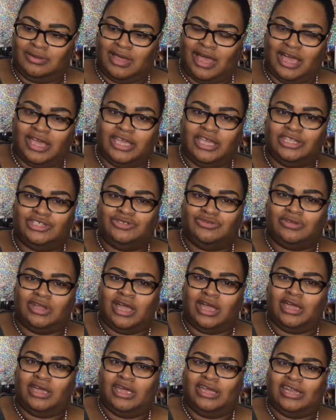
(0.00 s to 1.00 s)
I kid you
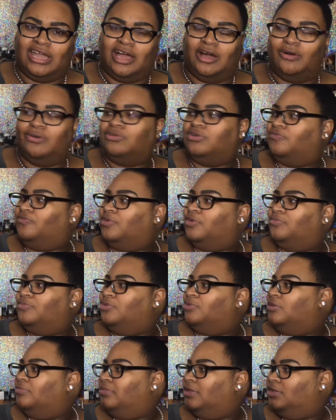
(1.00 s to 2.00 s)
not. And I own a real
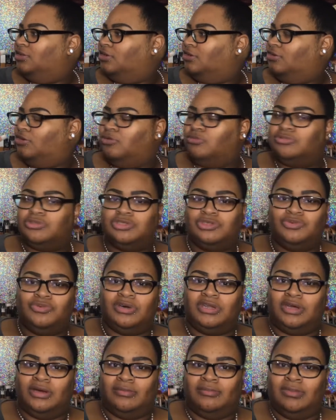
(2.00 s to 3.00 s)
beauty blender. I own
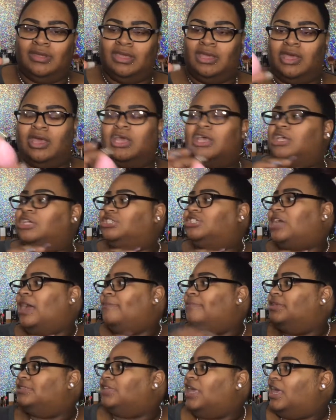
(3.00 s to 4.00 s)
2 of them.
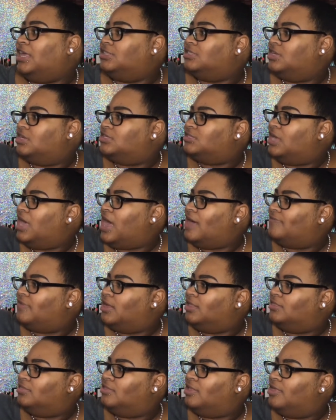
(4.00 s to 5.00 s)
Shop Miss A does have
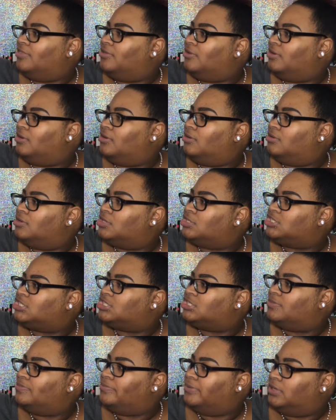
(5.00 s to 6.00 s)
another
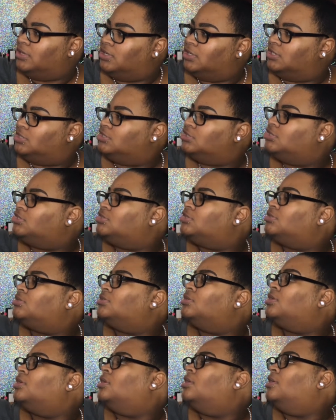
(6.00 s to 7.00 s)
sponge.
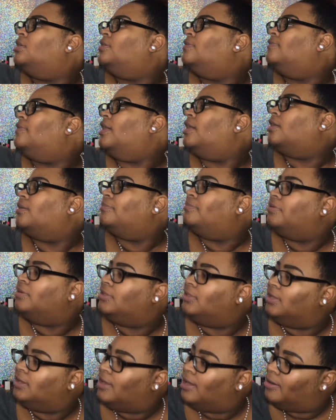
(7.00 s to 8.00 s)
I can
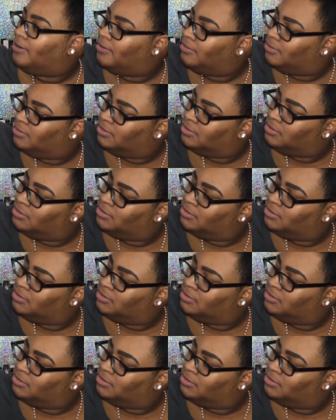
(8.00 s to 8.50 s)
pull it out.